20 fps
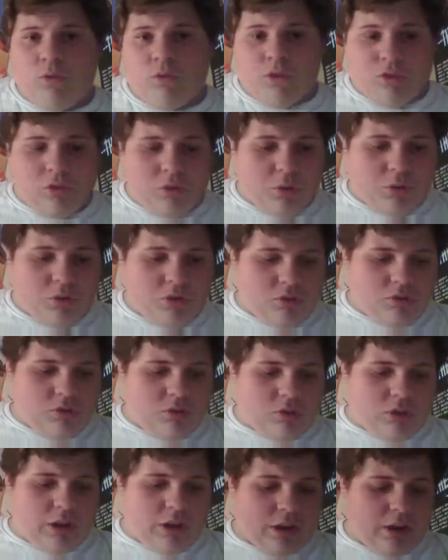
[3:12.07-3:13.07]
this horse
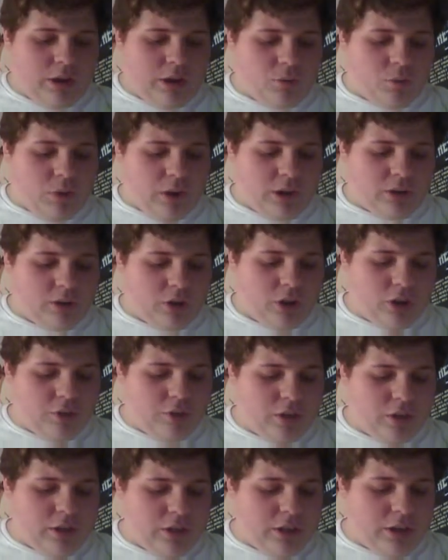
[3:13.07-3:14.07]
can run on turf.
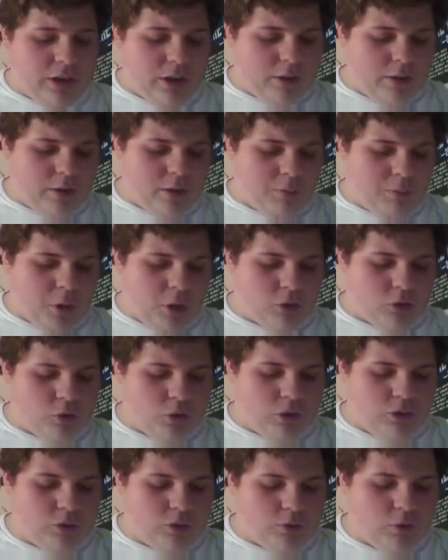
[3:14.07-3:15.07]
Then a Parks
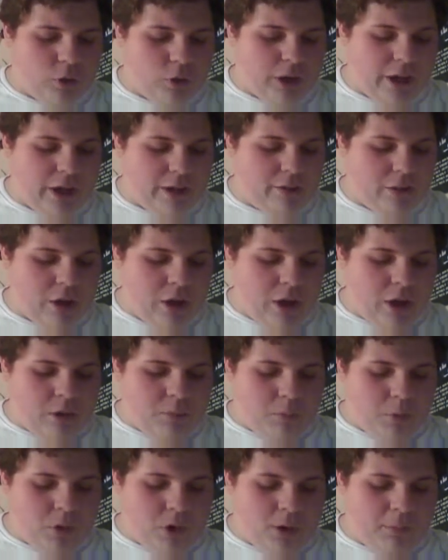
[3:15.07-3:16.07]
Racing 4.5.
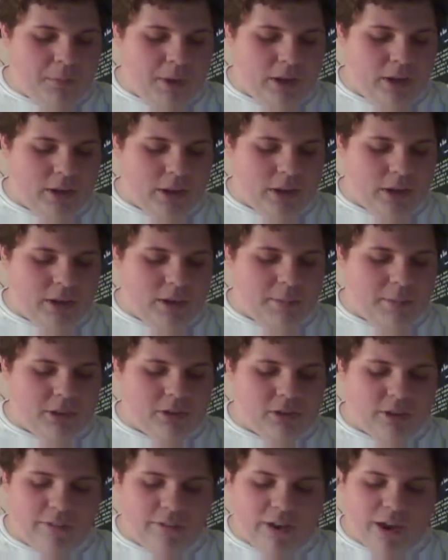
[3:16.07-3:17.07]
Broke her maiden that day by
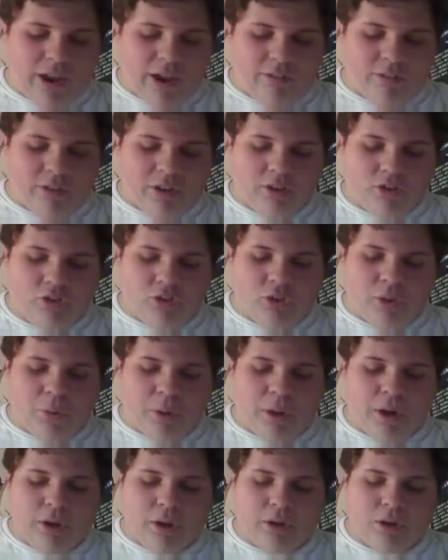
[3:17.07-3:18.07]
7.5 lengths. Drew
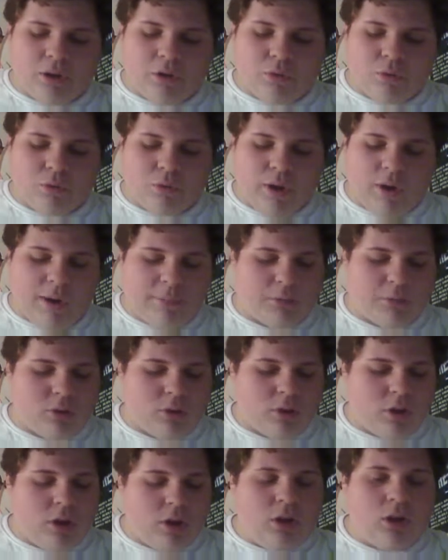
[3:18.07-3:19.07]
away under wraps.
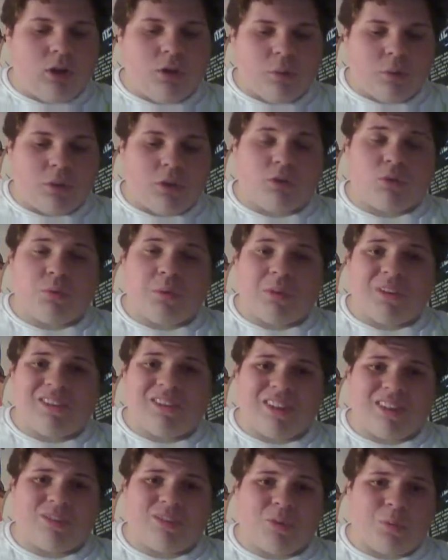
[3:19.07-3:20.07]
Going with this one
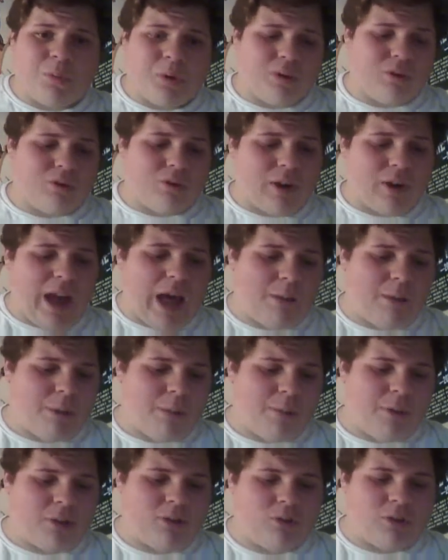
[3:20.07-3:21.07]
6-1. So Cat
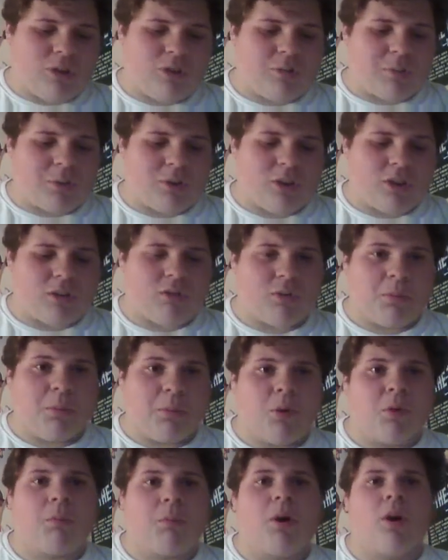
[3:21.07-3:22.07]
My Guts race number 6 from
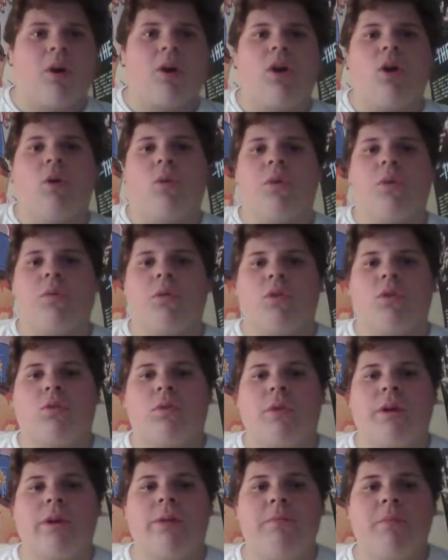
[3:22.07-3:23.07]
Laurel Park. Going with the
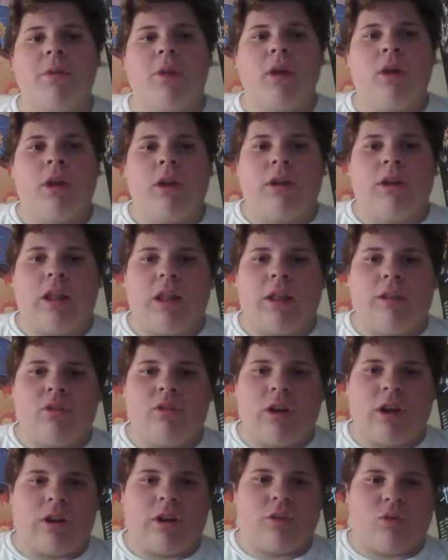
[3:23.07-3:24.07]
3. Now let's
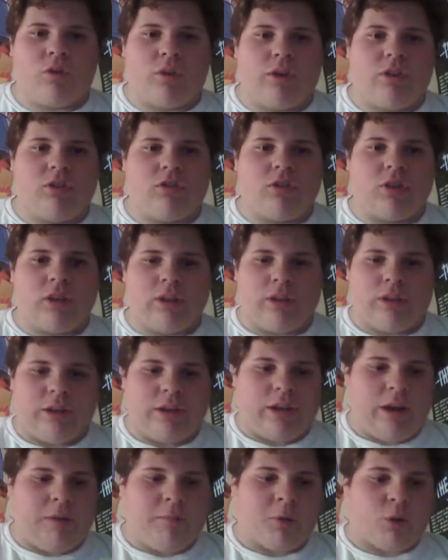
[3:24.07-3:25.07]
get on to race
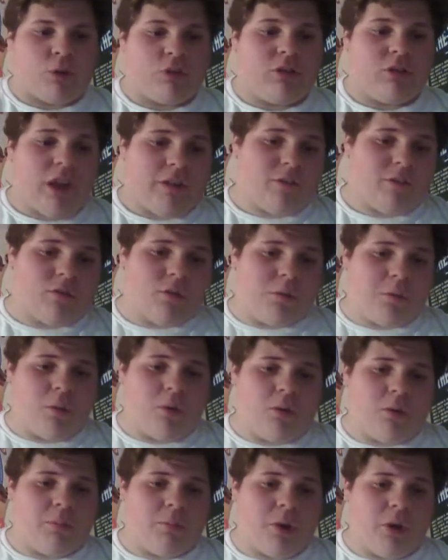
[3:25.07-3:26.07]
number 7 from
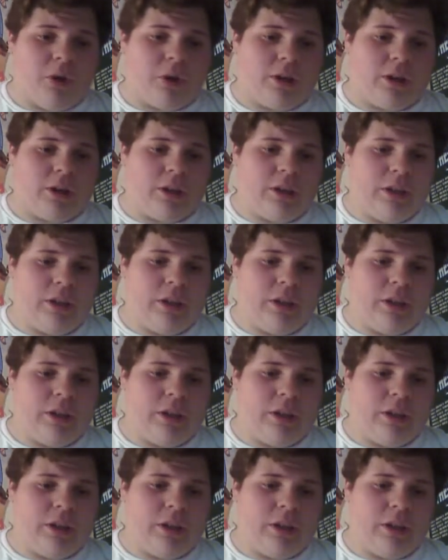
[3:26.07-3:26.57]
Laurel Park.